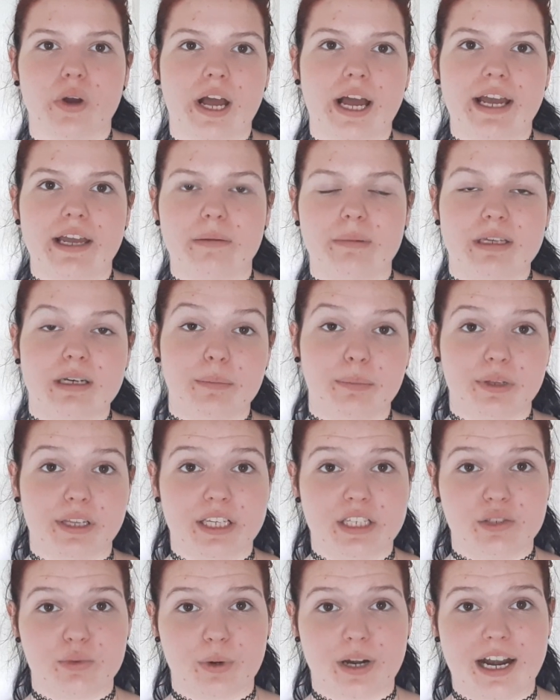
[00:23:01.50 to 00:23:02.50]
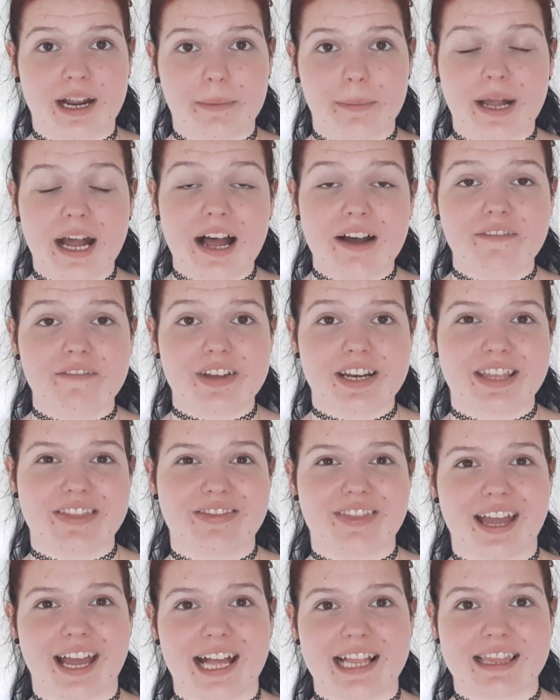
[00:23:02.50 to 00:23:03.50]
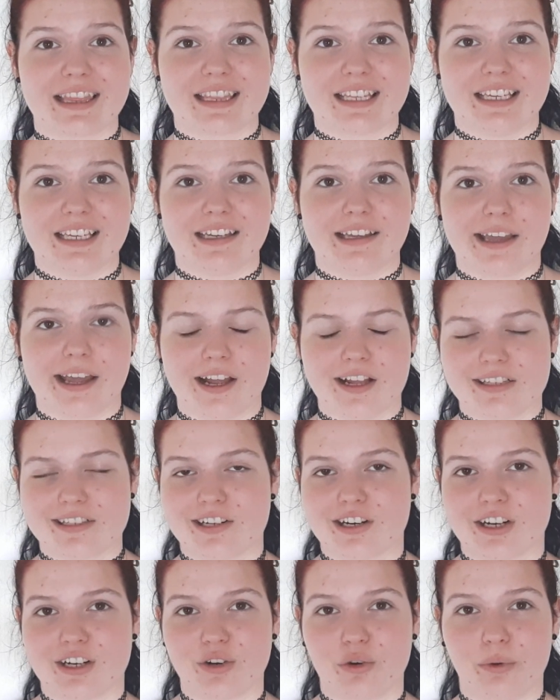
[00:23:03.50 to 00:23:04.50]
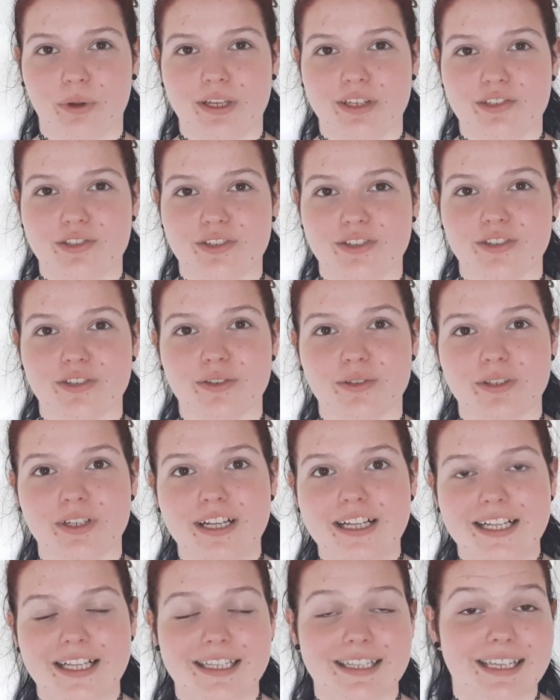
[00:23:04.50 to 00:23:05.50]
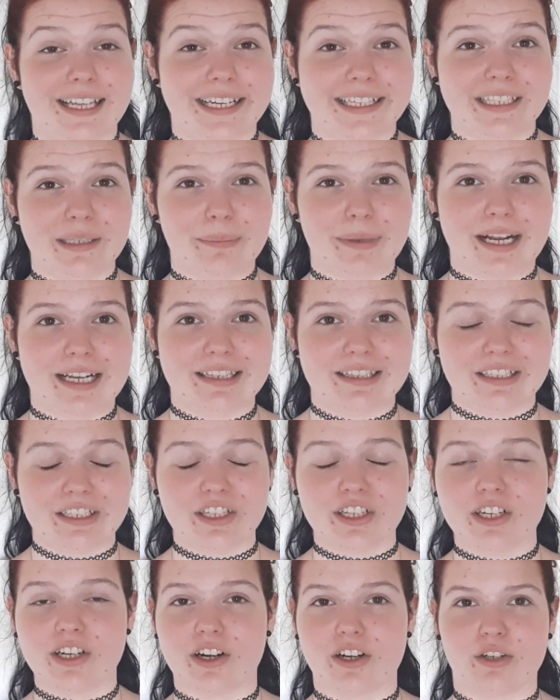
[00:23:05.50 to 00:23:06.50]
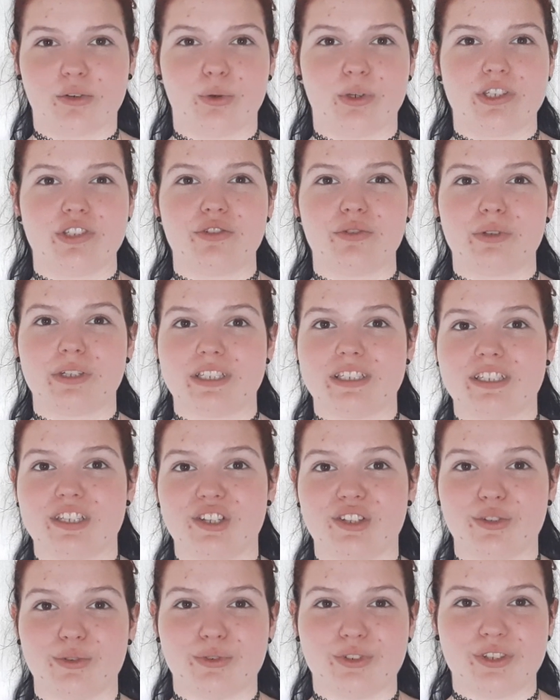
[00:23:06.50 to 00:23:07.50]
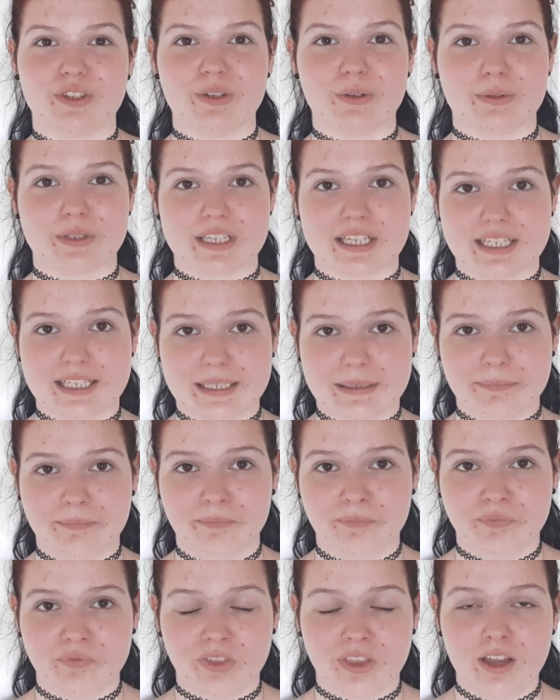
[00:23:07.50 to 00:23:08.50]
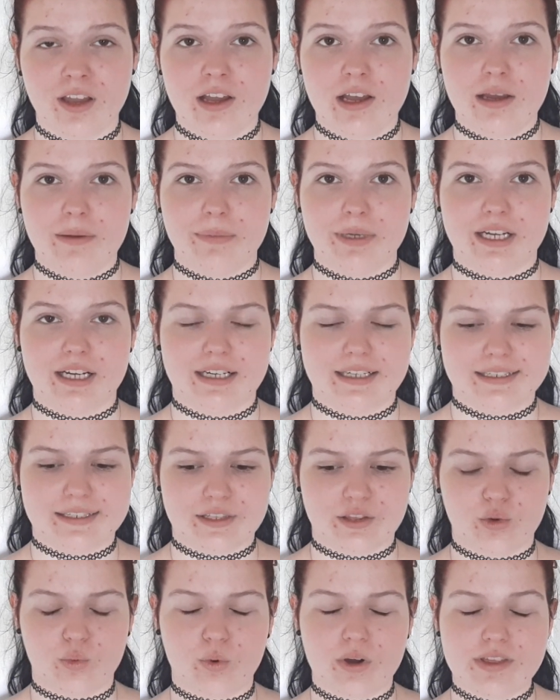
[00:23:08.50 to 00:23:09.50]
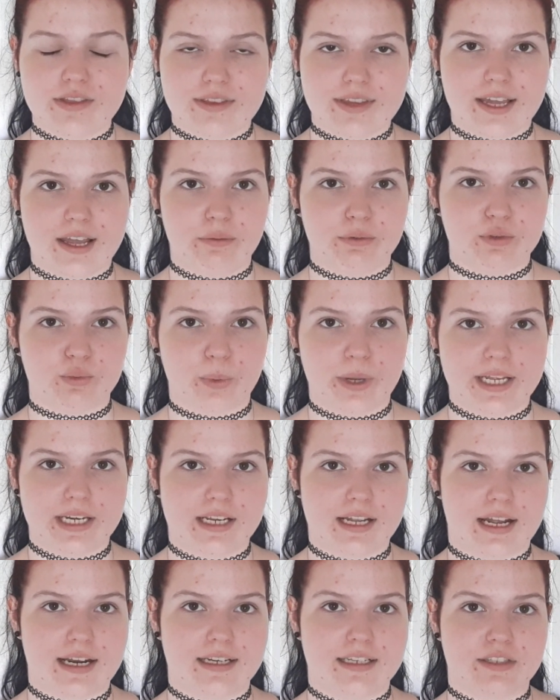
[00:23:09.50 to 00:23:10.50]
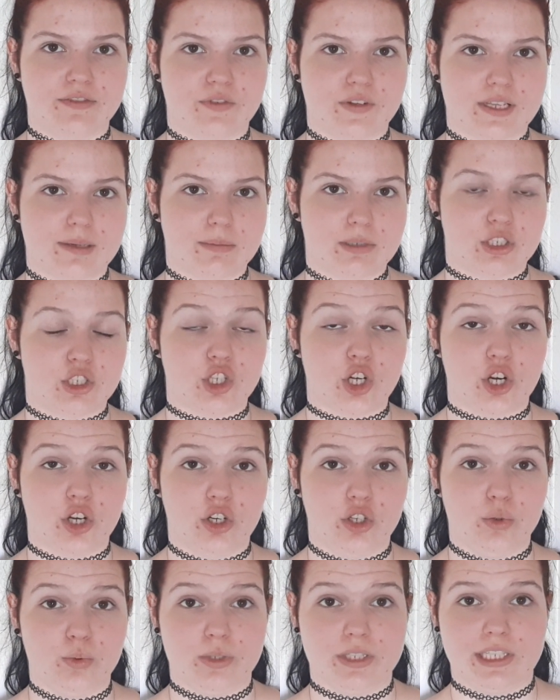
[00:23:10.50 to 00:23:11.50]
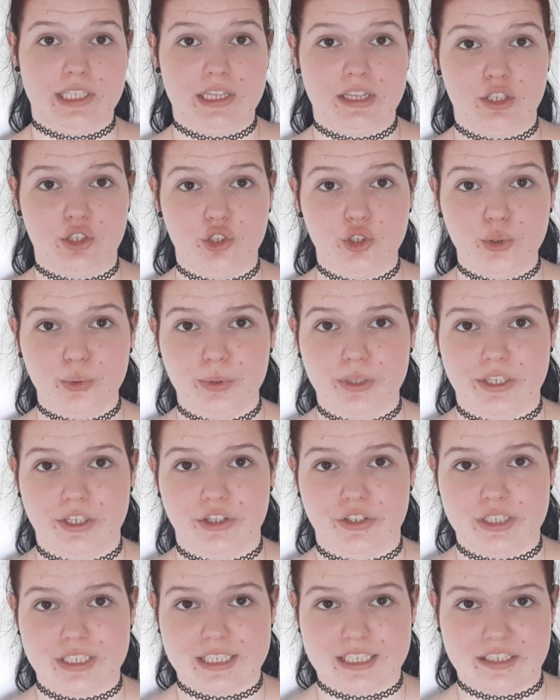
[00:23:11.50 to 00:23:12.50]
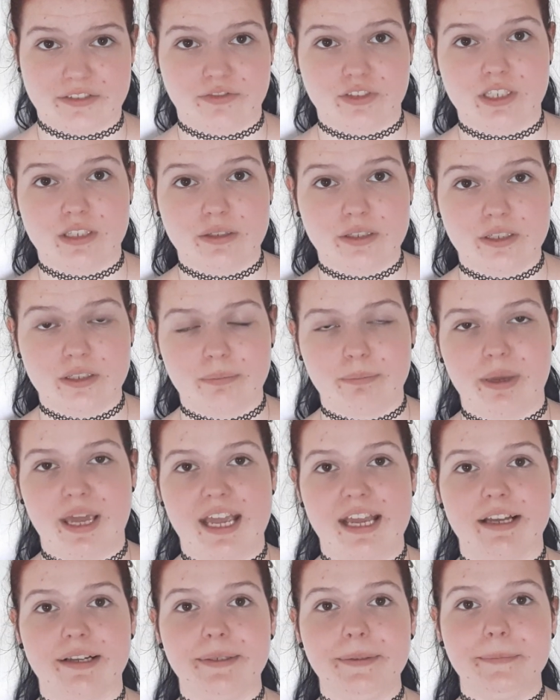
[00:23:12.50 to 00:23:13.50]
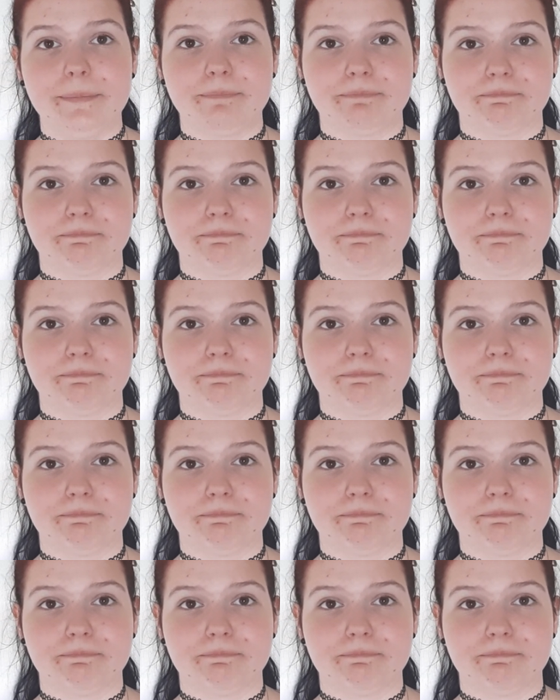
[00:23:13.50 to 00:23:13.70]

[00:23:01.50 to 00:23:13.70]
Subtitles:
I'm in a place where I'm confident that the cats are going to like the pine litter and are going to continue to use it. Because the one thing I was waiting on is for them to start using the new litter, the sifting pan.